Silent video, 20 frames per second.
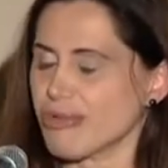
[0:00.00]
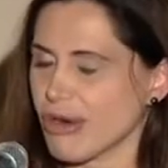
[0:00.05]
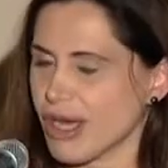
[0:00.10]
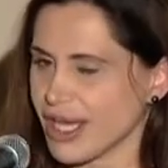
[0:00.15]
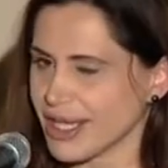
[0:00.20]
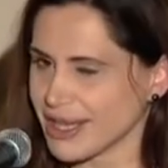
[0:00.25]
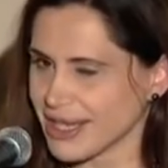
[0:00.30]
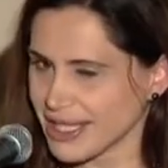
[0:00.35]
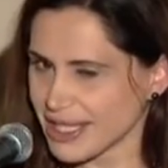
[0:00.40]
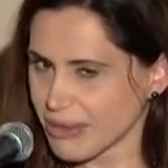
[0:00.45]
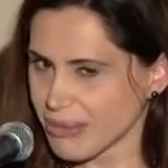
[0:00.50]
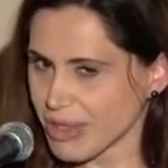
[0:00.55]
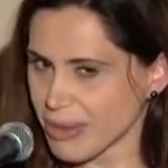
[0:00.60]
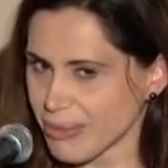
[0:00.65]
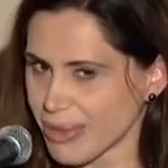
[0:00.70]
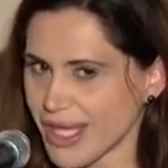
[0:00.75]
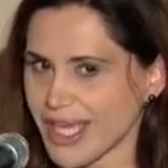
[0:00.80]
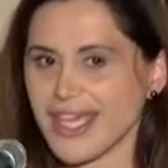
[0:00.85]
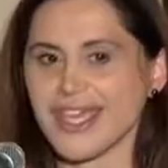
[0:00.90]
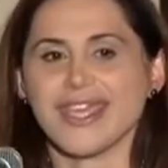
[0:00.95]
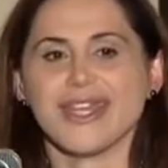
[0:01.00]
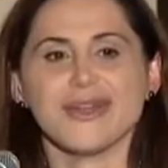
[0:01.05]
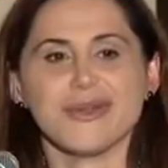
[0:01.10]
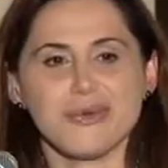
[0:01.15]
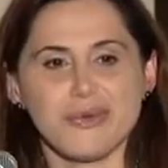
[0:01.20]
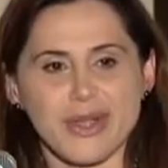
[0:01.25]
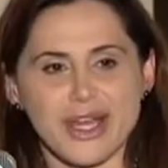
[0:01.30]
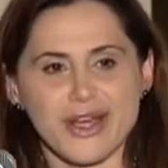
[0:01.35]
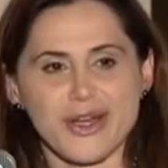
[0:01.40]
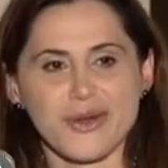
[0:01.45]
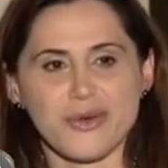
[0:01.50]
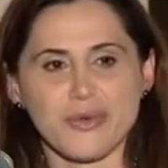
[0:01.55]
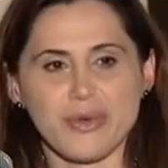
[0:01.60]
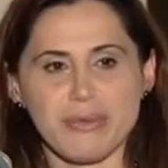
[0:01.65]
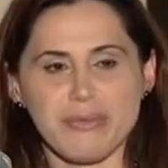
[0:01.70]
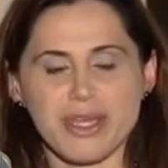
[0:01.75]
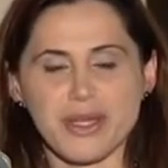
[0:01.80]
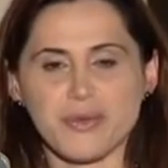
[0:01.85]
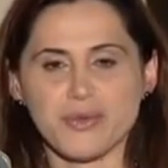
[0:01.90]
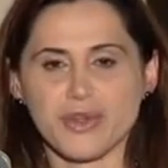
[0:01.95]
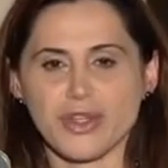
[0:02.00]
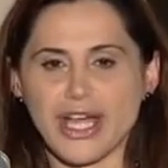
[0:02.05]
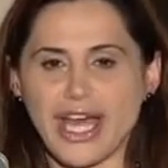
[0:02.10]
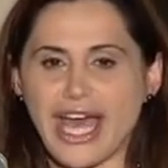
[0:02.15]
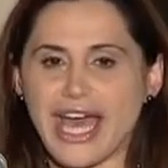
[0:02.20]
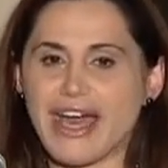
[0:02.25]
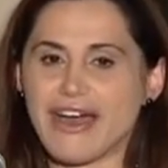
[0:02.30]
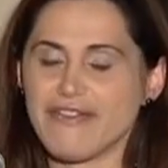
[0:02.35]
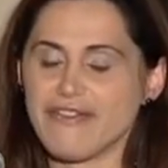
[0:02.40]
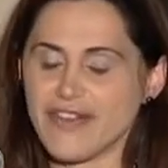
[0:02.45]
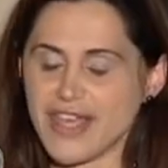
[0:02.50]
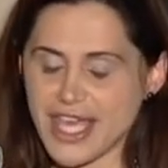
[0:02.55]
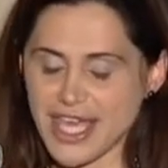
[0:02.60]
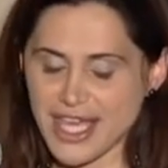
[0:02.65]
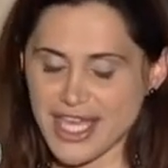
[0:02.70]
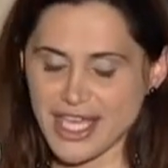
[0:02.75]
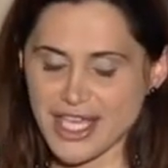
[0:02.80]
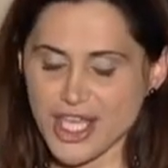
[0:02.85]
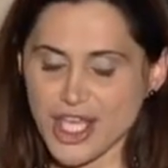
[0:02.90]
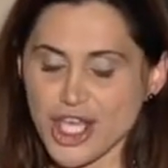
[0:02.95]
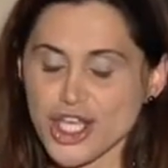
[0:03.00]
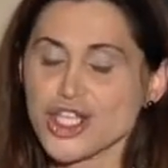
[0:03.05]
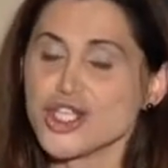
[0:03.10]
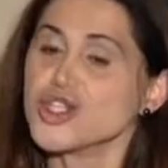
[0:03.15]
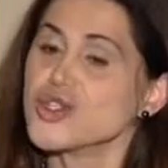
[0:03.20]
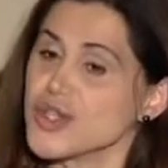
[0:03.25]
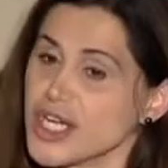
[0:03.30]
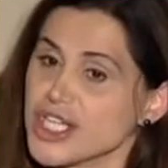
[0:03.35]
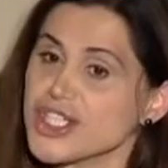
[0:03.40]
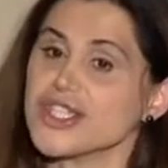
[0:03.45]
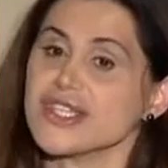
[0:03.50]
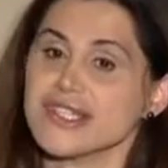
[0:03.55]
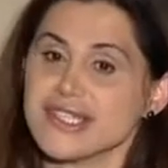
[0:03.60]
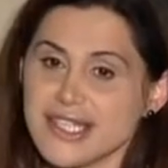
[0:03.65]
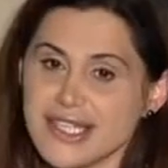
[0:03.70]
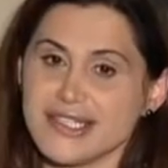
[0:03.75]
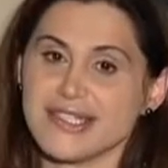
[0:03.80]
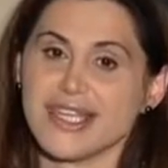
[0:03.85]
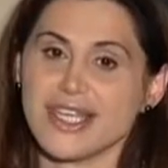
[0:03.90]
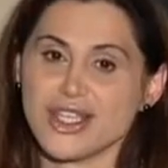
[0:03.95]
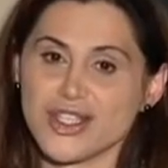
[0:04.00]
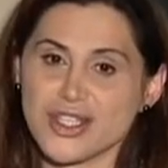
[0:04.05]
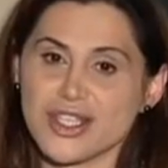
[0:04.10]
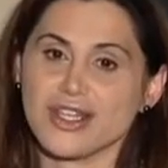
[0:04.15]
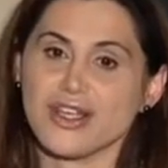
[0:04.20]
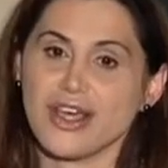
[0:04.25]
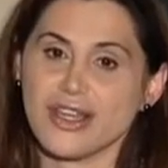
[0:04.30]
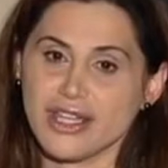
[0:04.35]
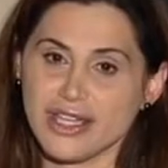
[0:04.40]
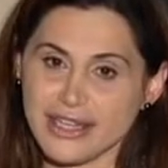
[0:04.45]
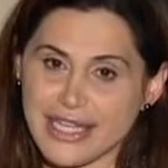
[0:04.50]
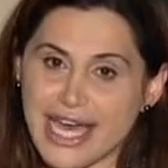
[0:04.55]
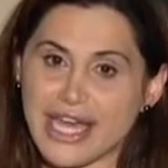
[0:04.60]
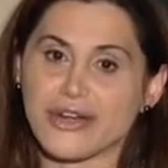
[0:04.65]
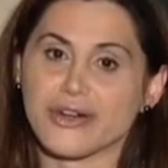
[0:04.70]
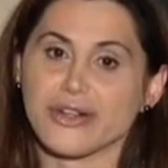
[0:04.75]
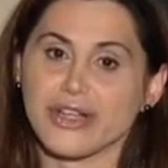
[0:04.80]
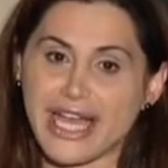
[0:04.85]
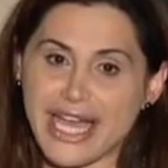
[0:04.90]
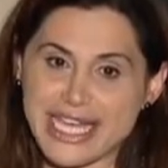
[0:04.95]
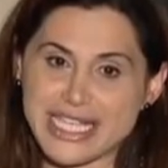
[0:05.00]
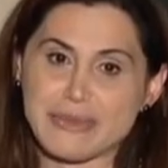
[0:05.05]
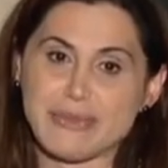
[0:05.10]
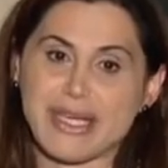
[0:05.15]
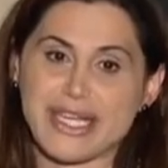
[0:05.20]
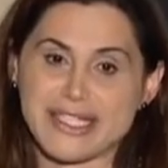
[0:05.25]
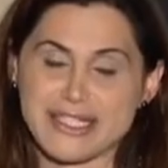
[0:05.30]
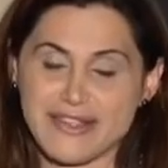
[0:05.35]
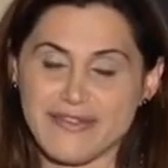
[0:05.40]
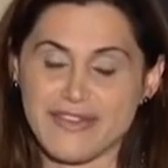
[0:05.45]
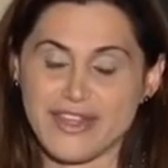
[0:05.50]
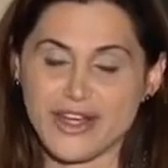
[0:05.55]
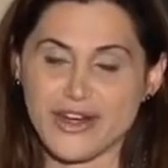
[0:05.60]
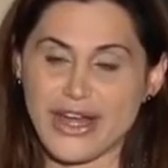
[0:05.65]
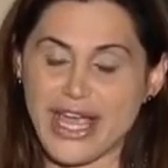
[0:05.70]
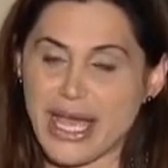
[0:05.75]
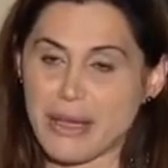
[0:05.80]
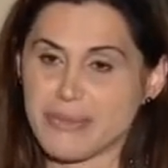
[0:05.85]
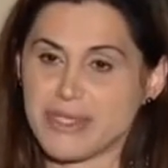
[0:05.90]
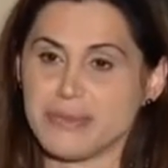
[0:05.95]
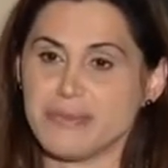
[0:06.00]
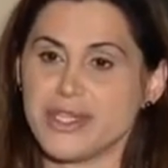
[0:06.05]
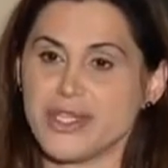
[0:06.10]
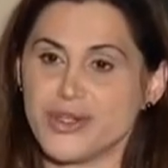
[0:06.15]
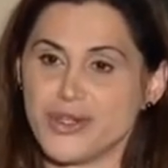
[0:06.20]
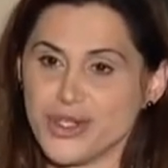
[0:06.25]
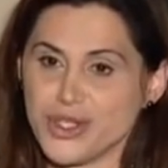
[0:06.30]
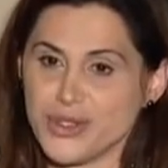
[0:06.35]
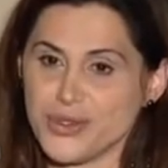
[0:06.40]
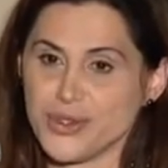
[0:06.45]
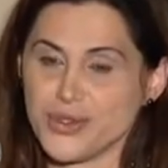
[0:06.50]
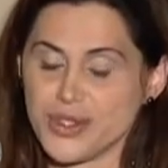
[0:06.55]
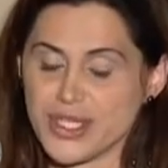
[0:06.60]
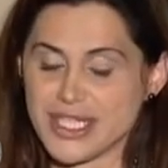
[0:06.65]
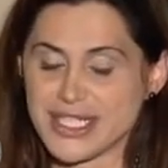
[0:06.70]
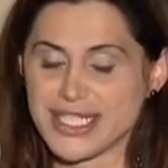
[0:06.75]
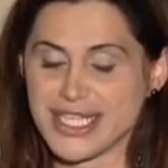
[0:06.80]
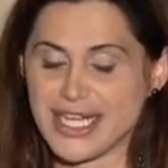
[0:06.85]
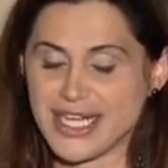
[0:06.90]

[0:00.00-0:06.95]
broad ligament pain where women will have a stretching sensation on the lateral aspects of their abdomen or uterus.